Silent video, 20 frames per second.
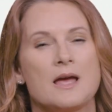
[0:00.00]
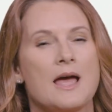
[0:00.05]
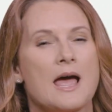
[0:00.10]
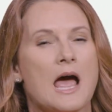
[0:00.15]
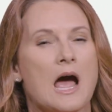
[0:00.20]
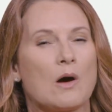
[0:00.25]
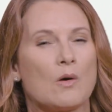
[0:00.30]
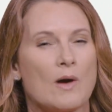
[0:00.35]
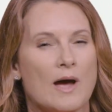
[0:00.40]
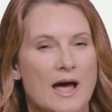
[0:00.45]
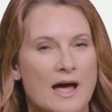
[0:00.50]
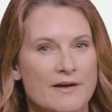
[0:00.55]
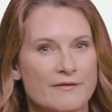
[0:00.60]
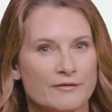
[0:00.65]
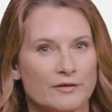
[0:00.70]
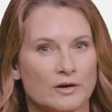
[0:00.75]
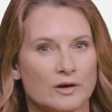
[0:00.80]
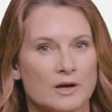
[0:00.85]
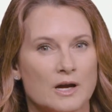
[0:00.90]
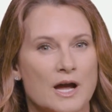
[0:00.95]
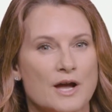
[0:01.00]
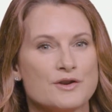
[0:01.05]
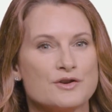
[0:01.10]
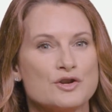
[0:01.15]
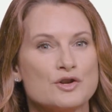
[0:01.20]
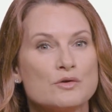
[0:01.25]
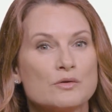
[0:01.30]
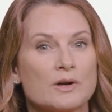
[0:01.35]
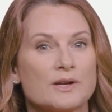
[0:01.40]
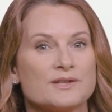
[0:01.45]
However, a
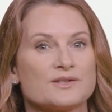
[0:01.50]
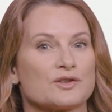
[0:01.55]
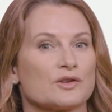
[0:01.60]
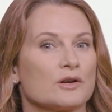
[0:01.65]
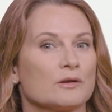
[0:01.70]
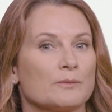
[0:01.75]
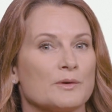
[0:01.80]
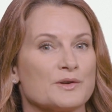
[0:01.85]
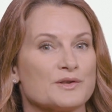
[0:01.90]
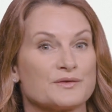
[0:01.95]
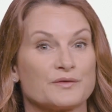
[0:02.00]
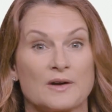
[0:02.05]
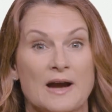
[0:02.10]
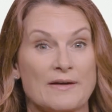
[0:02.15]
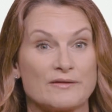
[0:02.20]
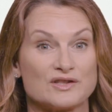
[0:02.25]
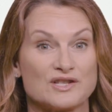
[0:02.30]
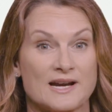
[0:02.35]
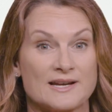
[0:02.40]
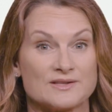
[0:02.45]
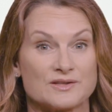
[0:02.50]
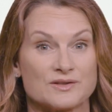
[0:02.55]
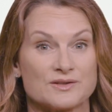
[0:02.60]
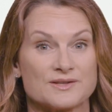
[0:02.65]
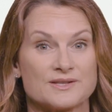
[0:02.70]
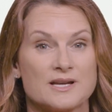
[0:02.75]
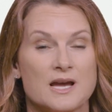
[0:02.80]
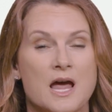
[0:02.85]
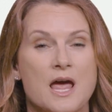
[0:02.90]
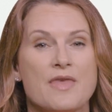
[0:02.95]
new concern arose for
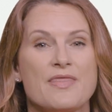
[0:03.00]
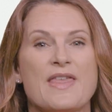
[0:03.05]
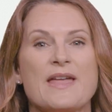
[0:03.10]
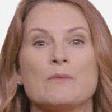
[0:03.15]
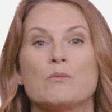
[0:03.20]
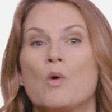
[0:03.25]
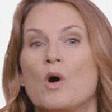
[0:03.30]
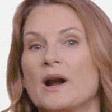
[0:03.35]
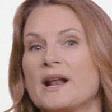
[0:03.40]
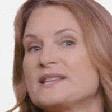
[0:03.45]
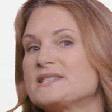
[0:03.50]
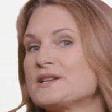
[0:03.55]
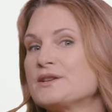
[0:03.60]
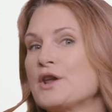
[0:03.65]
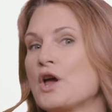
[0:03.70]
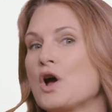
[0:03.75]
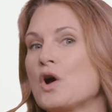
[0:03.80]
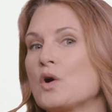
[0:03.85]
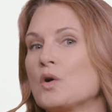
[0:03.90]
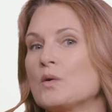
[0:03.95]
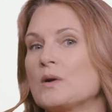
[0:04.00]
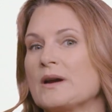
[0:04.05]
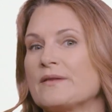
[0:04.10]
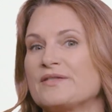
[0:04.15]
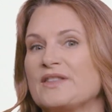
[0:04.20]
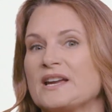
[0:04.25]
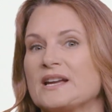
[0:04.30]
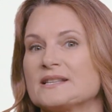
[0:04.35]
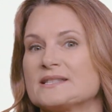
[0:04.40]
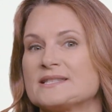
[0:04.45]
advertisers. They wanted to know if
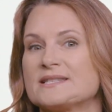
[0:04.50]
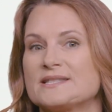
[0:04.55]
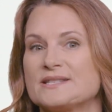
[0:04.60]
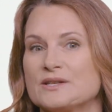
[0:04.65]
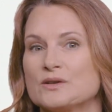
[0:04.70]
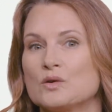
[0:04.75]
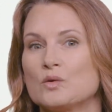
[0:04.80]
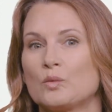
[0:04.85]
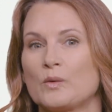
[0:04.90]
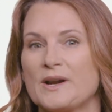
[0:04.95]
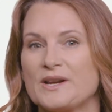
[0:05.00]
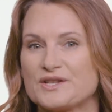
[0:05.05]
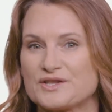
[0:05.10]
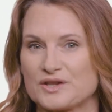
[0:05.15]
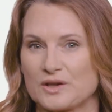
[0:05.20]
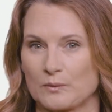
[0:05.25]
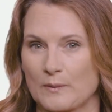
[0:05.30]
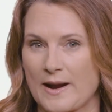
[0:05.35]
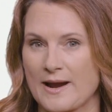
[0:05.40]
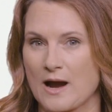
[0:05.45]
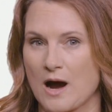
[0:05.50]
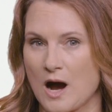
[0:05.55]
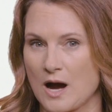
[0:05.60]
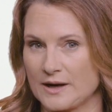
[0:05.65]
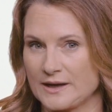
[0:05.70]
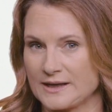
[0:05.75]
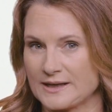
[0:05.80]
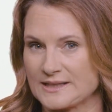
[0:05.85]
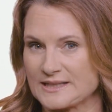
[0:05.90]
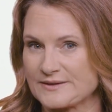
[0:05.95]
they could still reach the right
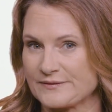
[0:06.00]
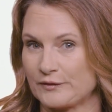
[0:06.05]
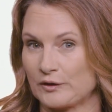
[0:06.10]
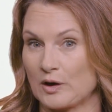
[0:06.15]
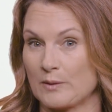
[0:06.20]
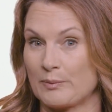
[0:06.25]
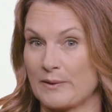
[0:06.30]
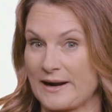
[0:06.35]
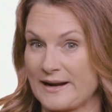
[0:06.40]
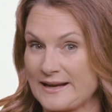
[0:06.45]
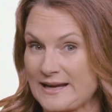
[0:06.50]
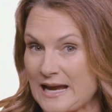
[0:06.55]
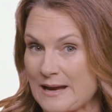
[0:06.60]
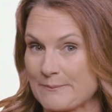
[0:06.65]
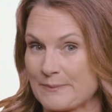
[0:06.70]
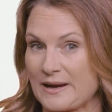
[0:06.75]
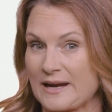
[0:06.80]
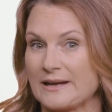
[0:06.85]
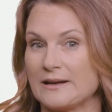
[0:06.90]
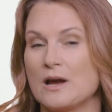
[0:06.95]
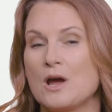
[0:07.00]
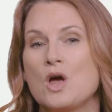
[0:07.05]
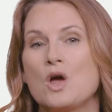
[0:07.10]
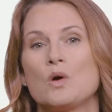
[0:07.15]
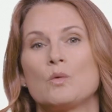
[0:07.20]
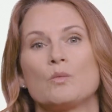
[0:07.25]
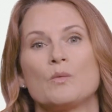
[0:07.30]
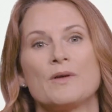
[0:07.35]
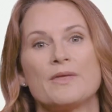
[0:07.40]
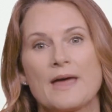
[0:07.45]
audience for a branding campaign
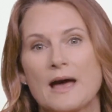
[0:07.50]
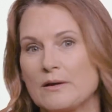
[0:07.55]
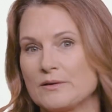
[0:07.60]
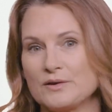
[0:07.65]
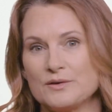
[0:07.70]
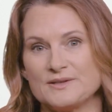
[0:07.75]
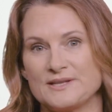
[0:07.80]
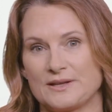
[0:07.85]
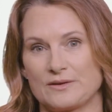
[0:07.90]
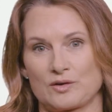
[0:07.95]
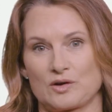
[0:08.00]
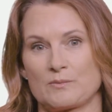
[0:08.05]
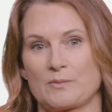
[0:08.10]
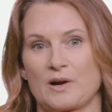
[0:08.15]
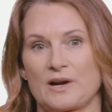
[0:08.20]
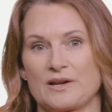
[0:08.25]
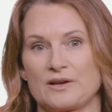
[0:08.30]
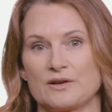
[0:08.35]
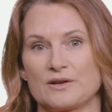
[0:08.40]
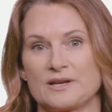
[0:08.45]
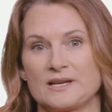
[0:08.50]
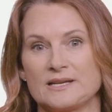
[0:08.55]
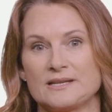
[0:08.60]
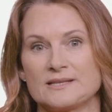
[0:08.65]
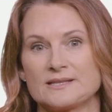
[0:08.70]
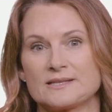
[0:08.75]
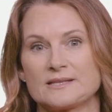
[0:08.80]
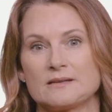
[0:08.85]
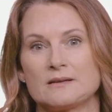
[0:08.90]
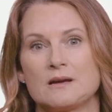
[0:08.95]
without using third-party
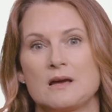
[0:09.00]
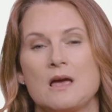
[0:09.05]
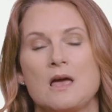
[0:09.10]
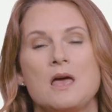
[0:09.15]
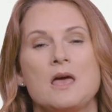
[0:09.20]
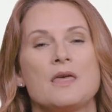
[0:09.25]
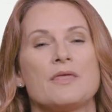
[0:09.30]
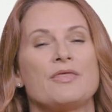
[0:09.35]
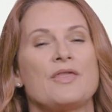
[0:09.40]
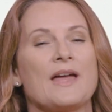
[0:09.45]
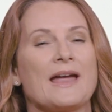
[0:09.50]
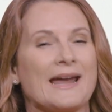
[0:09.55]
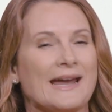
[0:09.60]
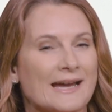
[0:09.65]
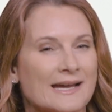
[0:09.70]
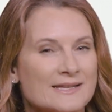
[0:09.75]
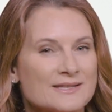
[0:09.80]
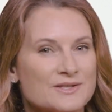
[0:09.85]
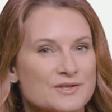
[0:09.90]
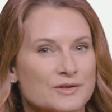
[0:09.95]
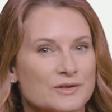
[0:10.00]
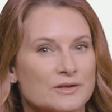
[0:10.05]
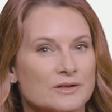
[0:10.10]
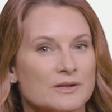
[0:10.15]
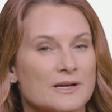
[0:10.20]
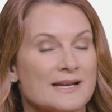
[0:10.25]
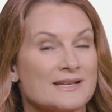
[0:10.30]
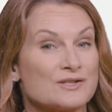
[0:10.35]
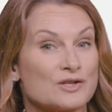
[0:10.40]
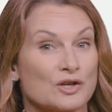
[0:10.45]
cookies. The answer,
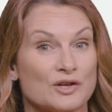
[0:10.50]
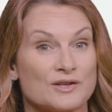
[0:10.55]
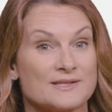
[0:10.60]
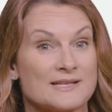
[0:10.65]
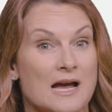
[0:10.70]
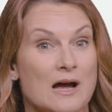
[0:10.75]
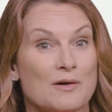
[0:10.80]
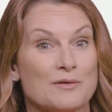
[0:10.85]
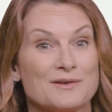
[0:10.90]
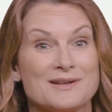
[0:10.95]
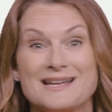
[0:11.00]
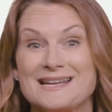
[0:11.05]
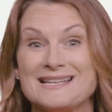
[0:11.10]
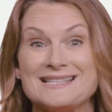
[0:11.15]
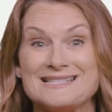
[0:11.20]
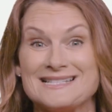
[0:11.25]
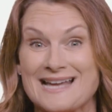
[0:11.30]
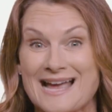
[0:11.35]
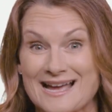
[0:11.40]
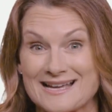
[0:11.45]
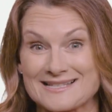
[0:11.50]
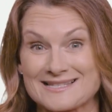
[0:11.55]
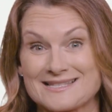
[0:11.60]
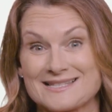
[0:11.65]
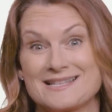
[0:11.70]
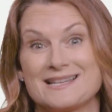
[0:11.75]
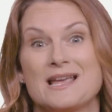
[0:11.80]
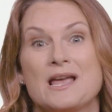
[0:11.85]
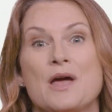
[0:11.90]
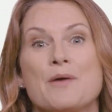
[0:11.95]
it turns out, is
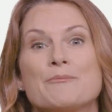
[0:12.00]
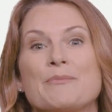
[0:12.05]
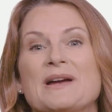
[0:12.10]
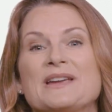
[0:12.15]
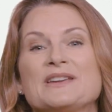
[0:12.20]
yes, by